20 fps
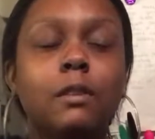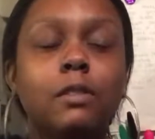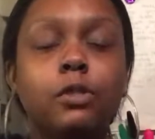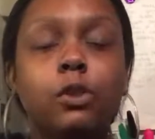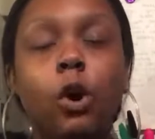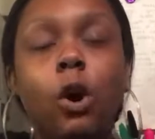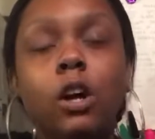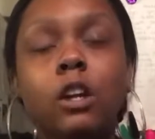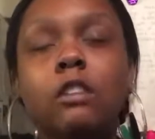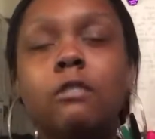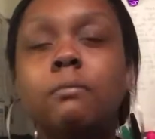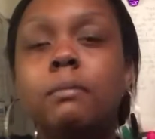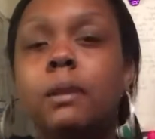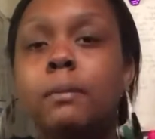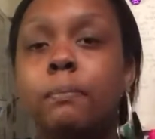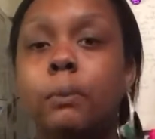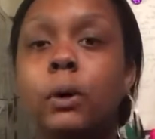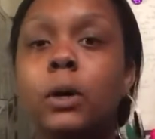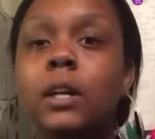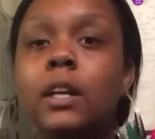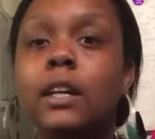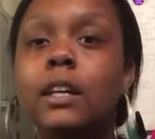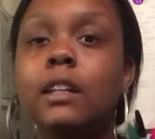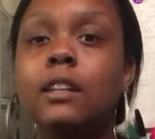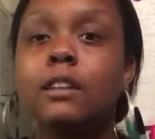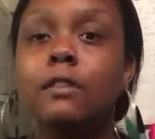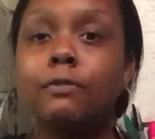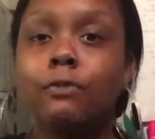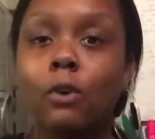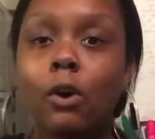thought of me putting
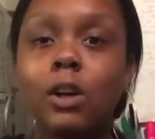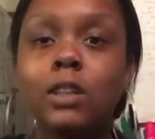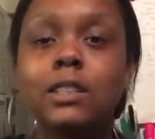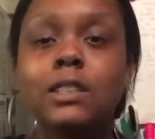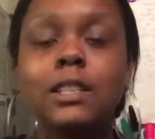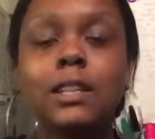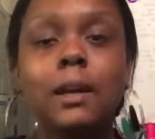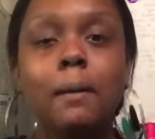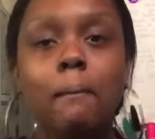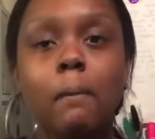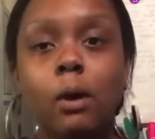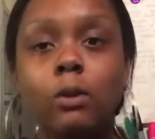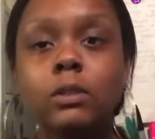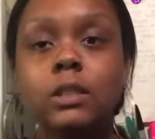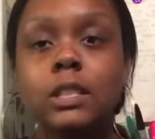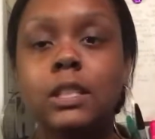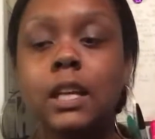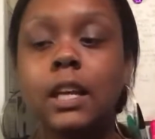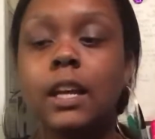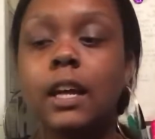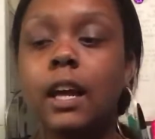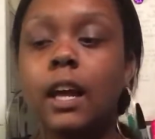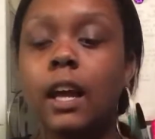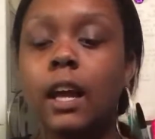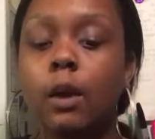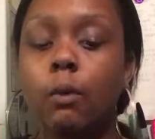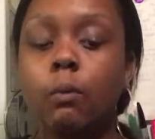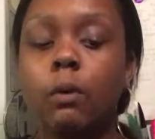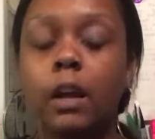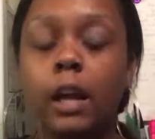the frosting and melting it
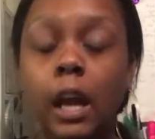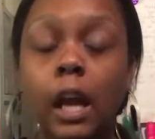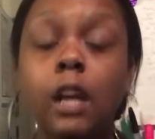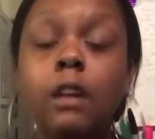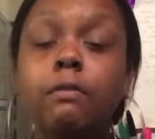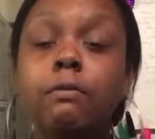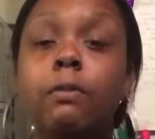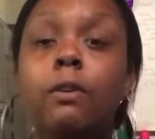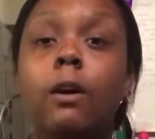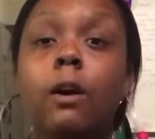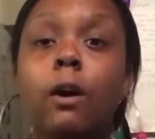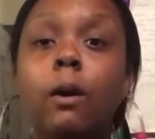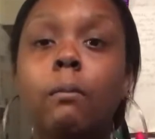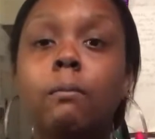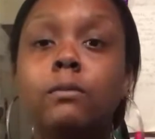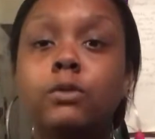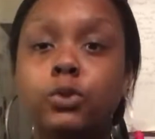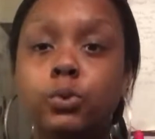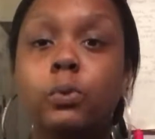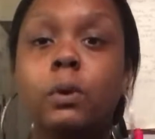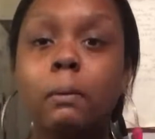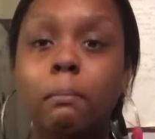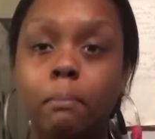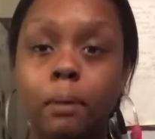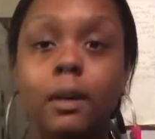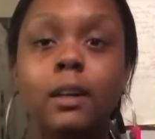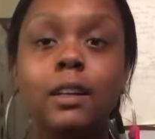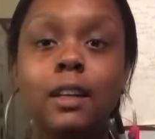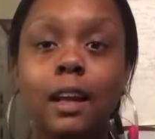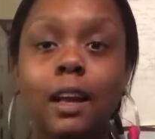came from doing
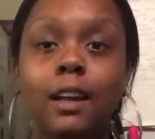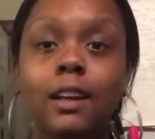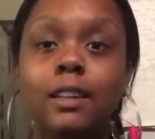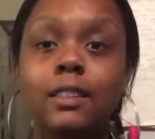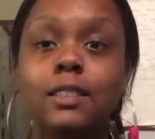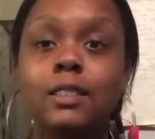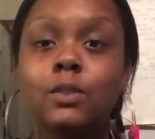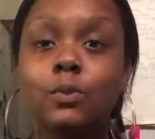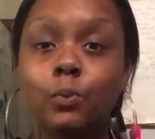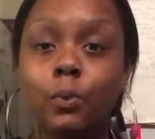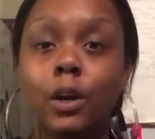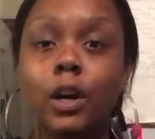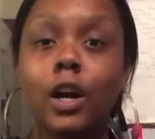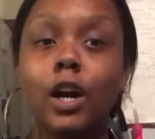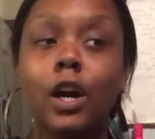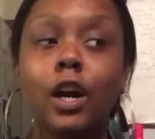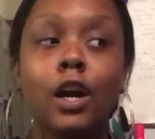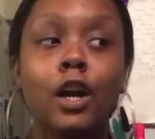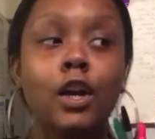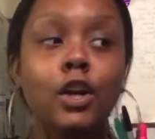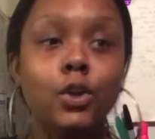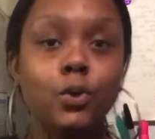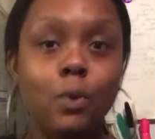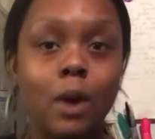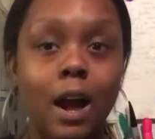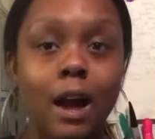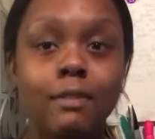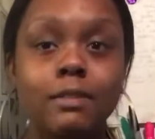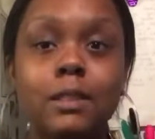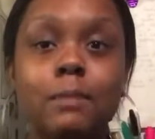bundt cakes, where you
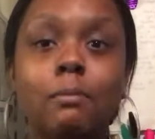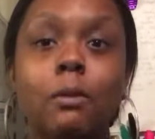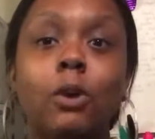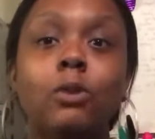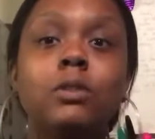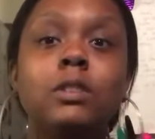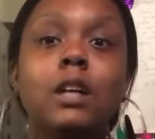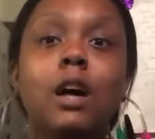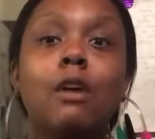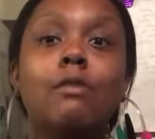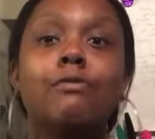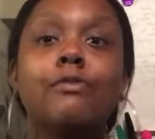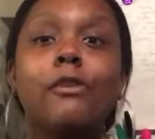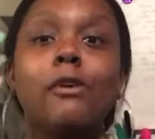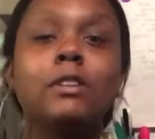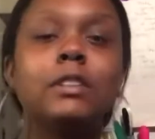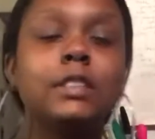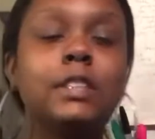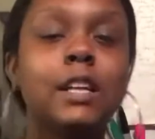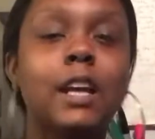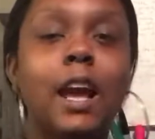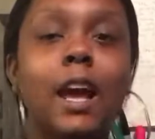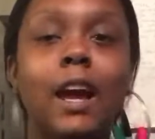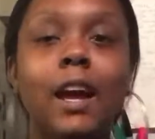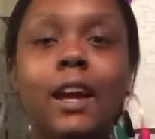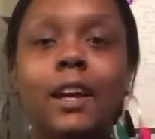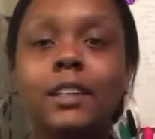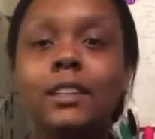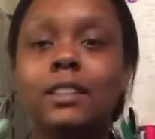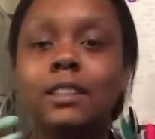have to melt down frosting
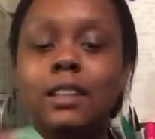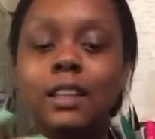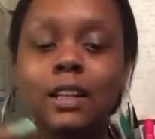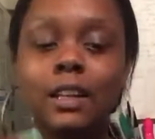and